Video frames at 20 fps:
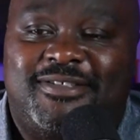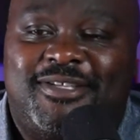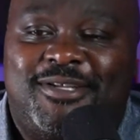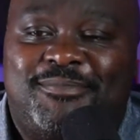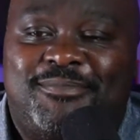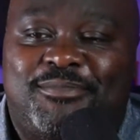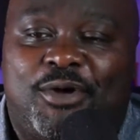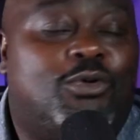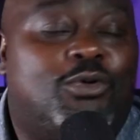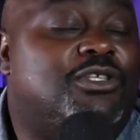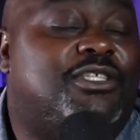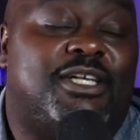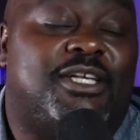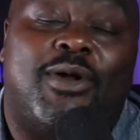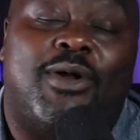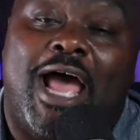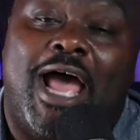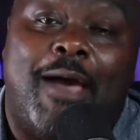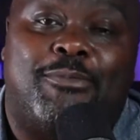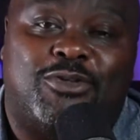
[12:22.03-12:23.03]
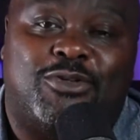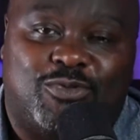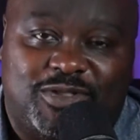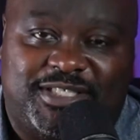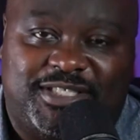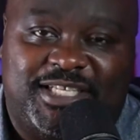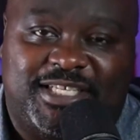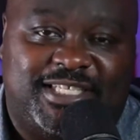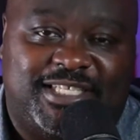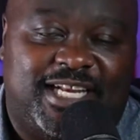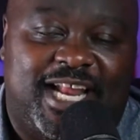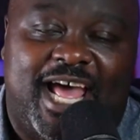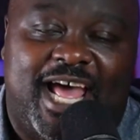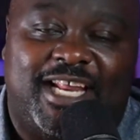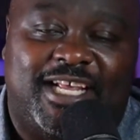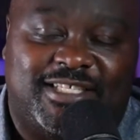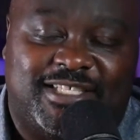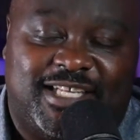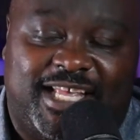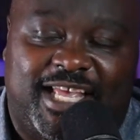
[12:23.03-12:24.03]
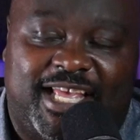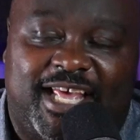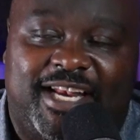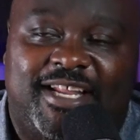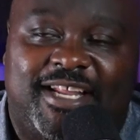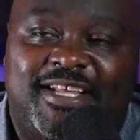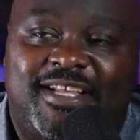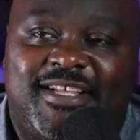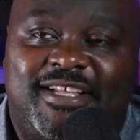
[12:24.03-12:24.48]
But we'll see what happens with Cincinnati because, again,